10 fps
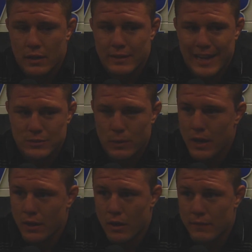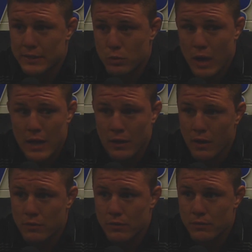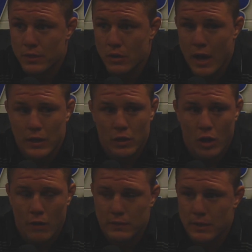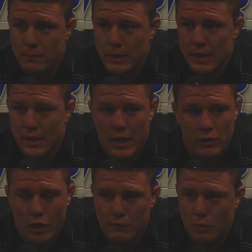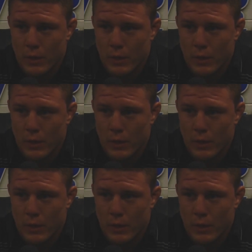that's what I love. That's what I love. I love to compete. I love to